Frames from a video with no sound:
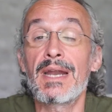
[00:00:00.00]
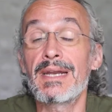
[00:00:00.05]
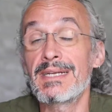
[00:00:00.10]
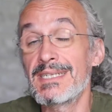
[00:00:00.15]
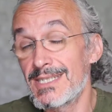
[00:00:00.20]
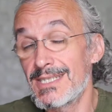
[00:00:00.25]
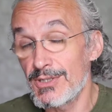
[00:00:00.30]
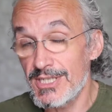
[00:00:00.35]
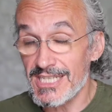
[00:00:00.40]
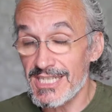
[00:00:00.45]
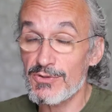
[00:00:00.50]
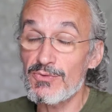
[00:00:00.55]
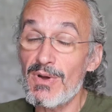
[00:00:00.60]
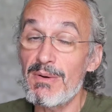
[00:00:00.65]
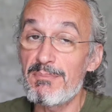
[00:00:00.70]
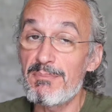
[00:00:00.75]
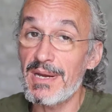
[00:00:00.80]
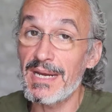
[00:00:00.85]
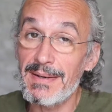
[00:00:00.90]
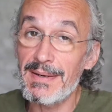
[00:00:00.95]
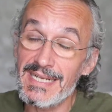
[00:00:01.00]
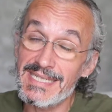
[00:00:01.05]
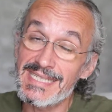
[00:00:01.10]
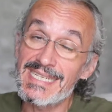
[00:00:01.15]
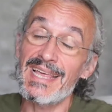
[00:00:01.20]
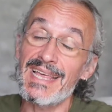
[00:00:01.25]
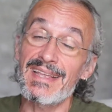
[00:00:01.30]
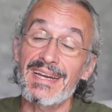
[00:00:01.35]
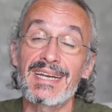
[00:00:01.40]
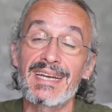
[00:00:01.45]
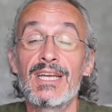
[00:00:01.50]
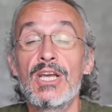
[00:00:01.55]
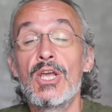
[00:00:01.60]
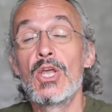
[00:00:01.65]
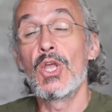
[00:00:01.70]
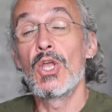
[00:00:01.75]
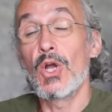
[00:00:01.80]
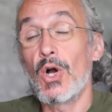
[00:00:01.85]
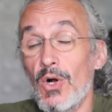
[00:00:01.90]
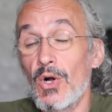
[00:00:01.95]
And it's just one pane, and it's gathering
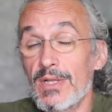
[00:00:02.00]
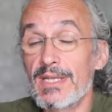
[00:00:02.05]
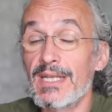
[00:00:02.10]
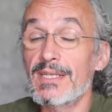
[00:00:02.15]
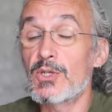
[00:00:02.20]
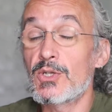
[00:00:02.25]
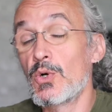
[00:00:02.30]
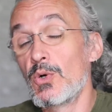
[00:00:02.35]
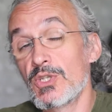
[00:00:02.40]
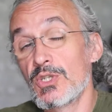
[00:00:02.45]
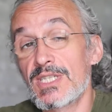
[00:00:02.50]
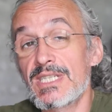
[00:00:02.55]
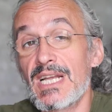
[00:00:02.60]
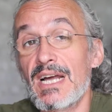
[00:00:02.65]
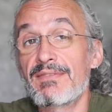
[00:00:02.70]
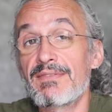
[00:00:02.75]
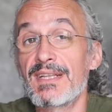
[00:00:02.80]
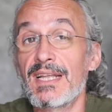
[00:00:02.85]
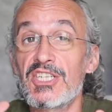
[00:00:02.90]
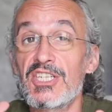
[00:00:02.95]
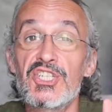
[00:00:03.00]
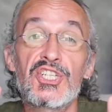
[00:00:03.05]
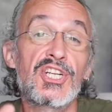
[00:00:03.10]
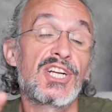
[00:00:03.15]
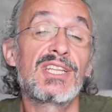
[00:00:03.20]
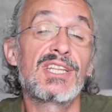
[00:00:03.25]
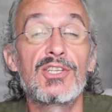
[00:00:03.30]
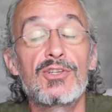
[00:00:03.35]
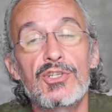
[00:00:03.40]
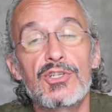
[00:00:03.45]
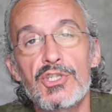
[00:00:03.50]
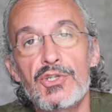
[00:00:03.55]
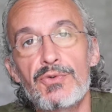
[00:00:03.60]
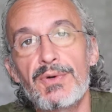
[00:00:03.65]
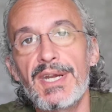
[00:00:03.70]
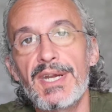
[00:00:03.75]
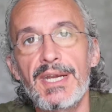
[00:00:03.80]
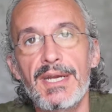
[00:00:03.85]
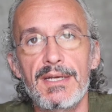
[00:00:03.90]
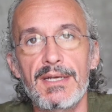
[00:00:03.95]
all that cool stuff that sharing your
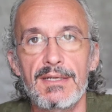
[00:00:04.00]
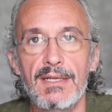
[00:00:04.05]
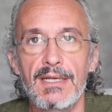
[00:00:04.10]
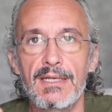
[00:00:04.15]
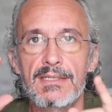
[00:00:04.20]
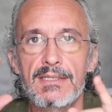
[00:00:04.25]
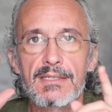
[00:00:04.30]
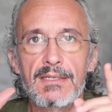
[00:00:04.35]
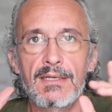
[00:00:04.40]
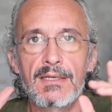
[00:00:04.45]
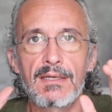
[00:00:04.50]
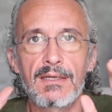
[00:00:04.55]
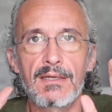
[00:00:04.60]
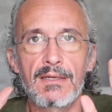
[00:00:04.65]
screen is